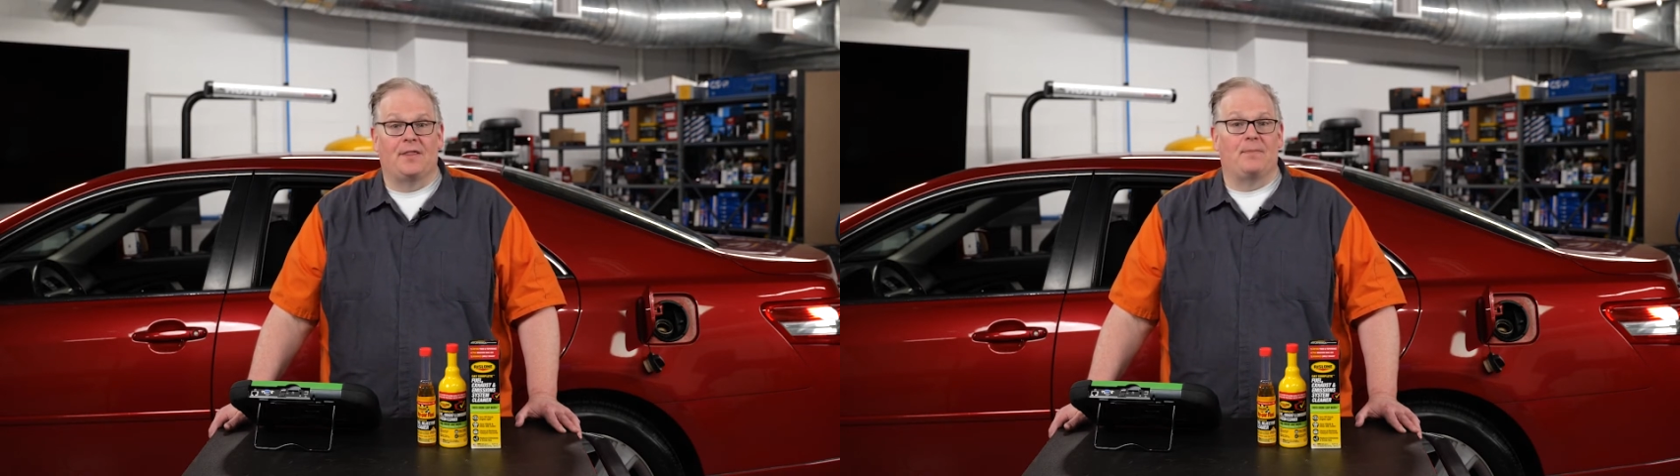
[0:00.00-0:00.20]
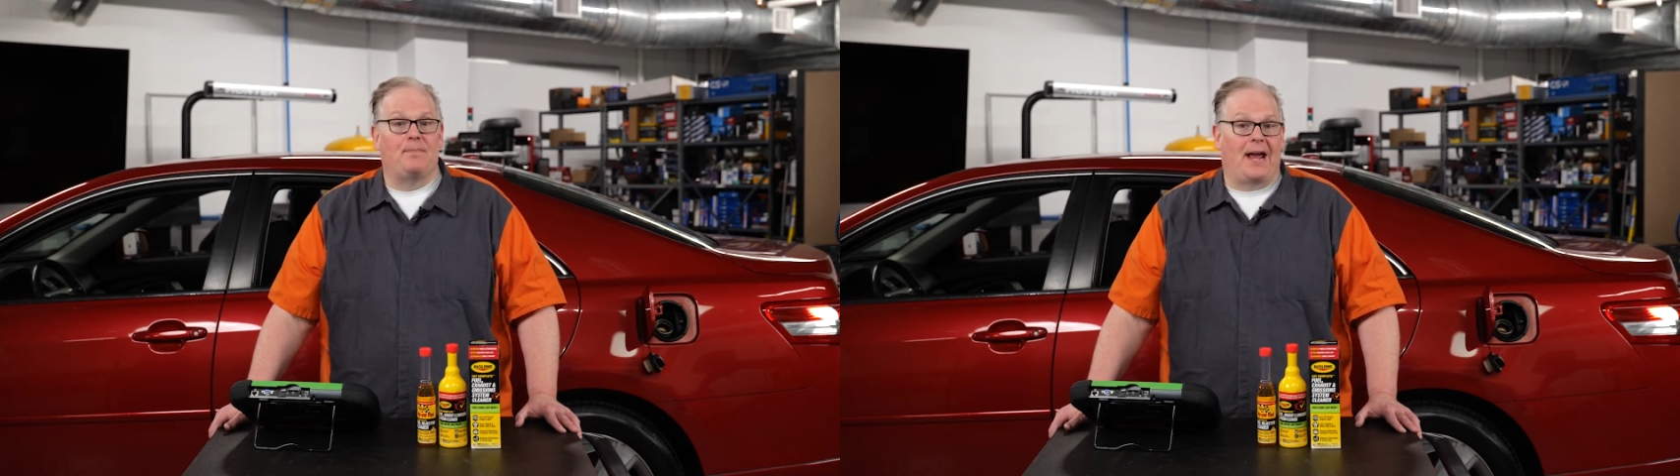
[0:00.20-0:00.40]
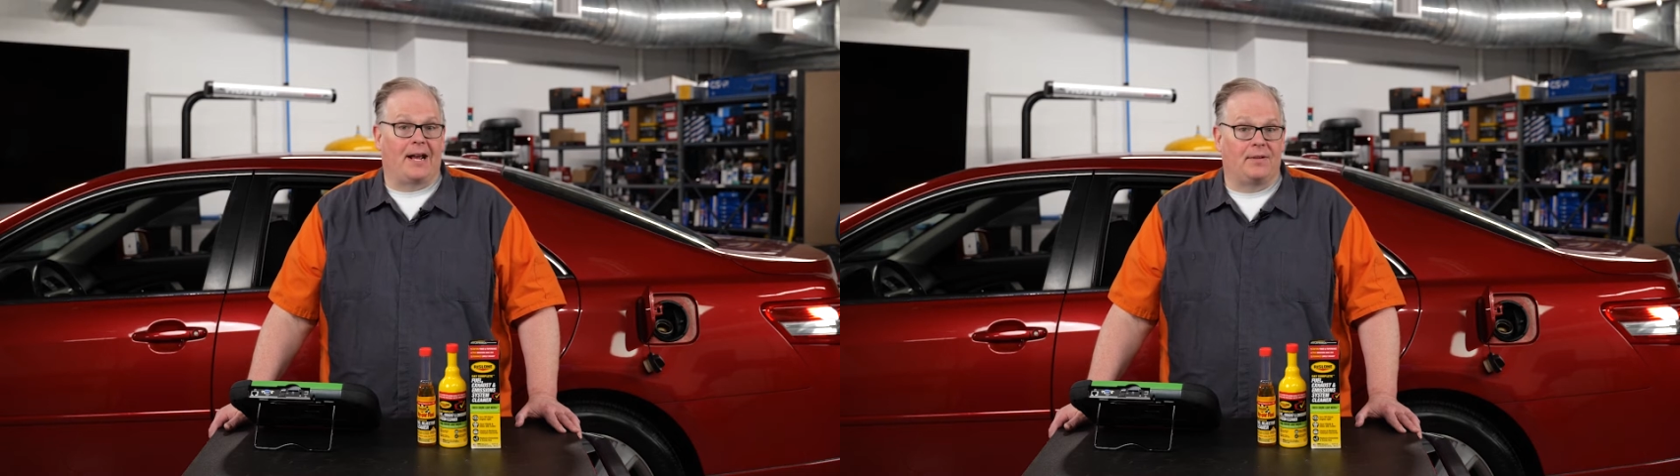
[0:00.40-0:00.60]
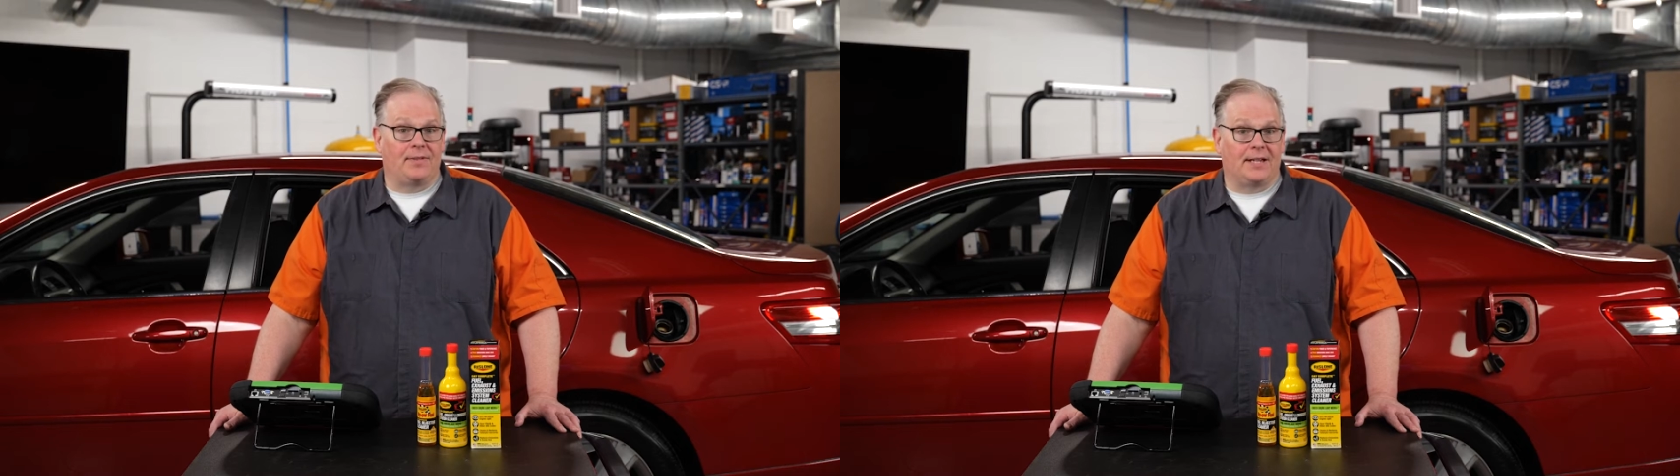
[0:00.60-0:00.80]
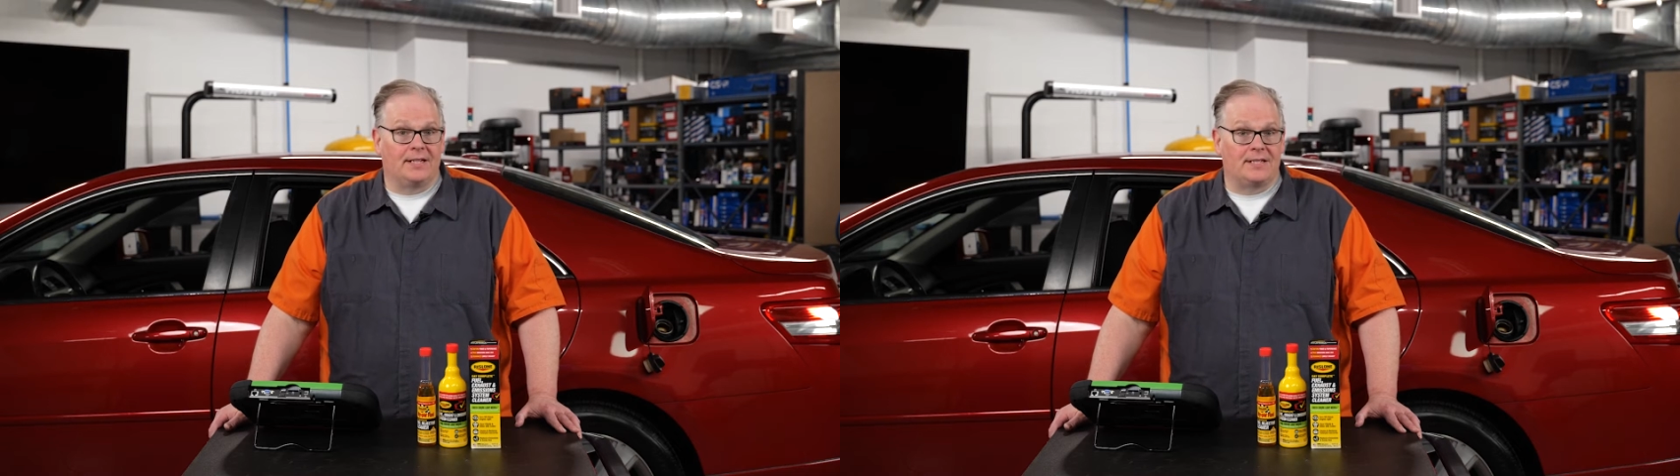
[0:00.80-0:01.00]
the back of
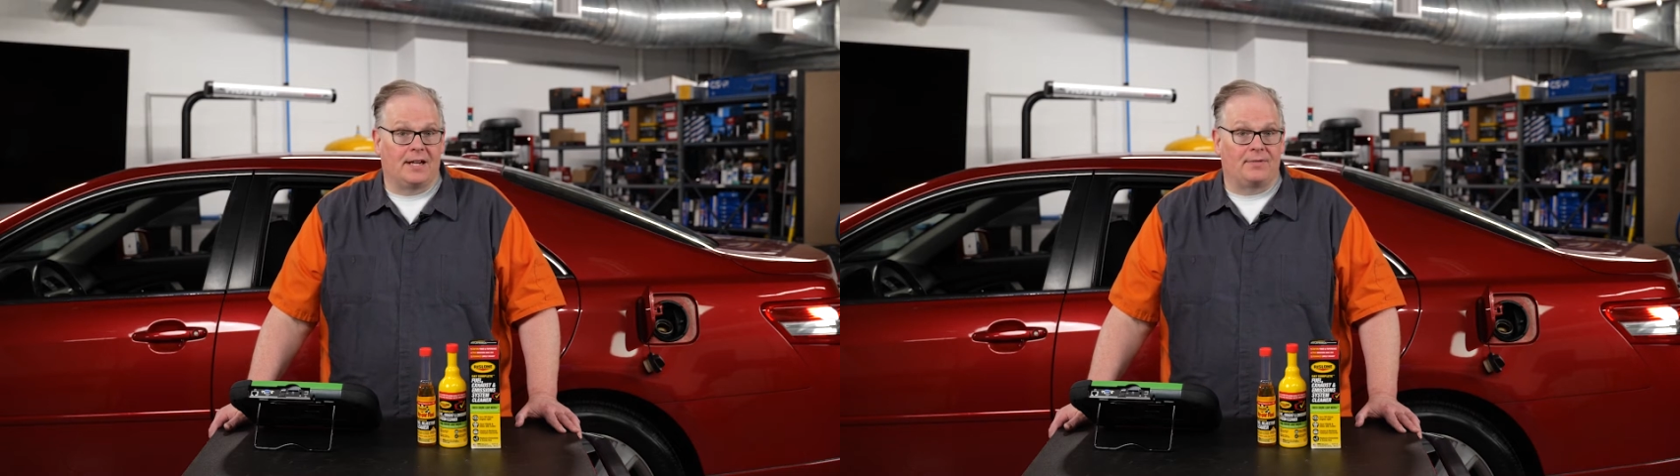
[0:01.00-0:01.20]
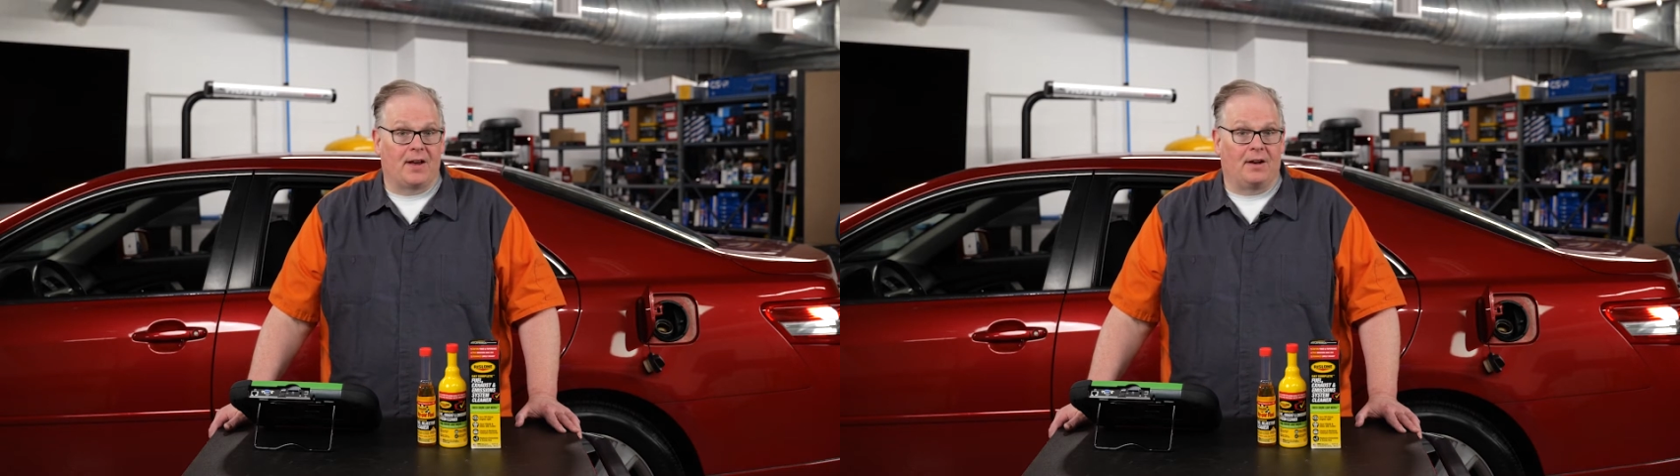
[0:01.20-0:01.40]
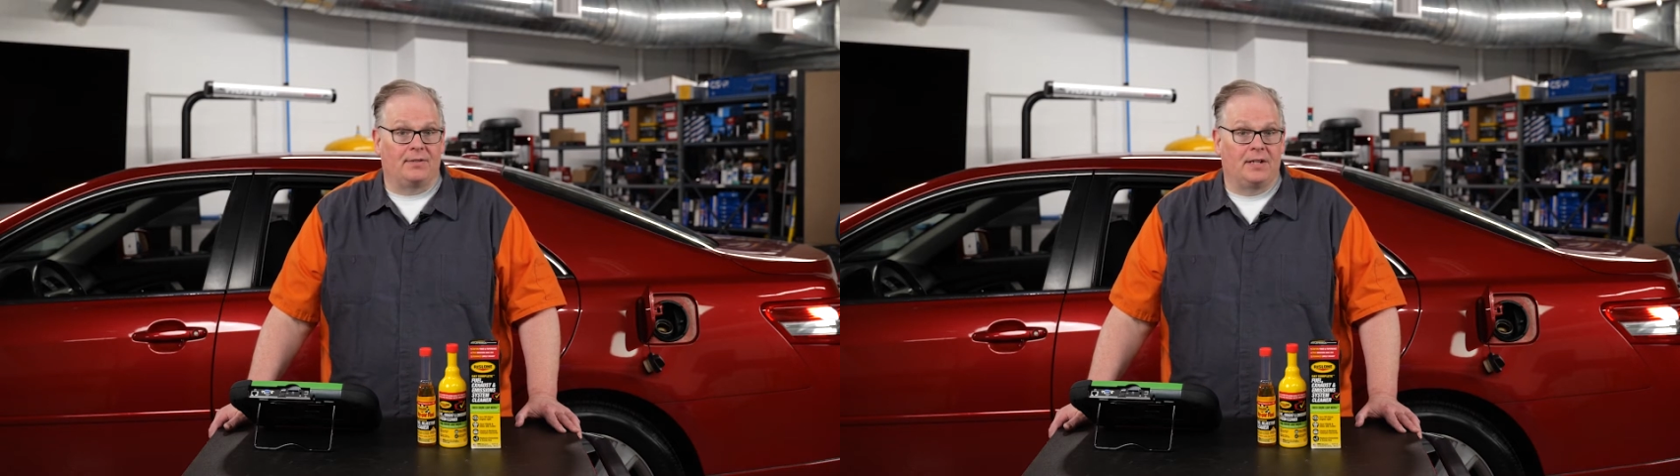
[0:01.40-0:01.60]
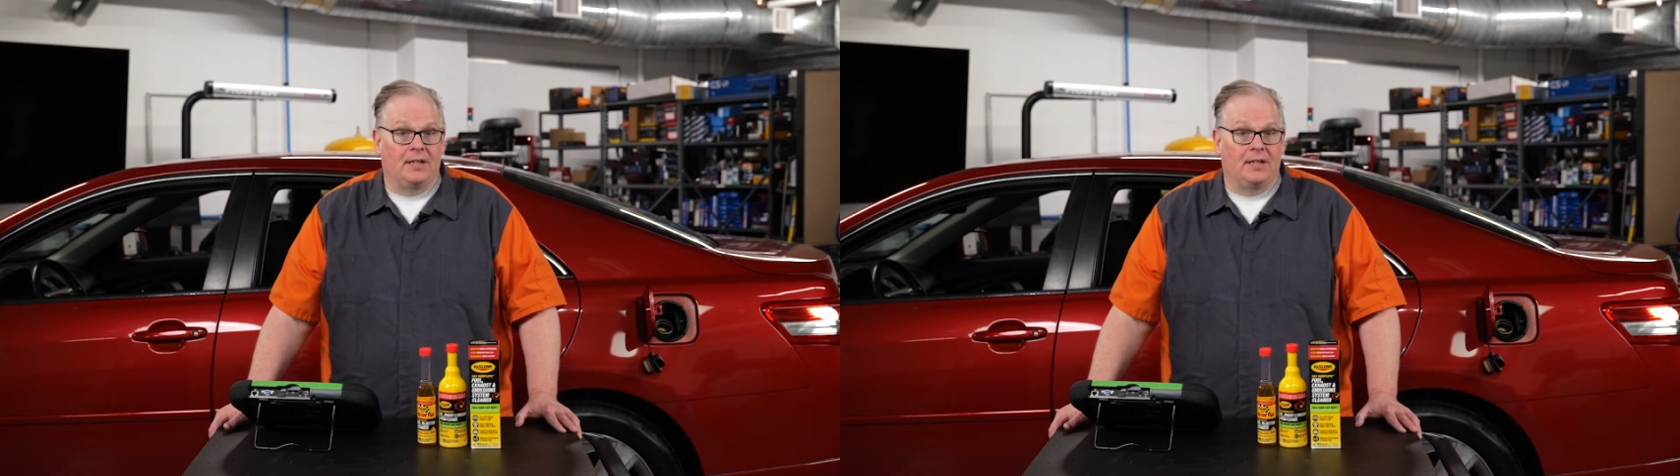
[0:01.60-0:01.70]
the intake valve.